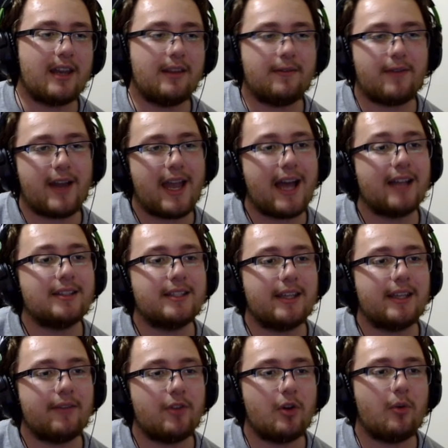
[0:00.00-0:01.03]
If I had to
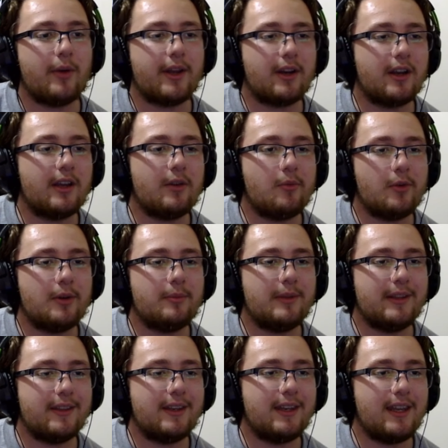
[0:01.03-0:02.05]
give you a winner, it would
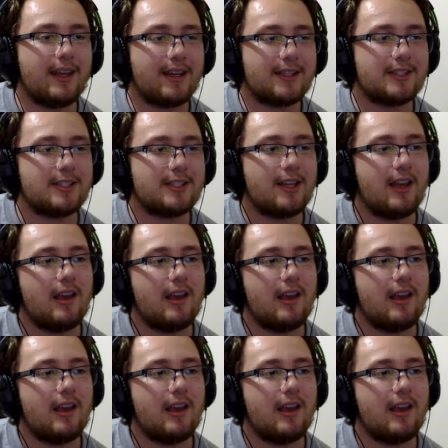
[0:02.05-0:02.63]
be the Knicks,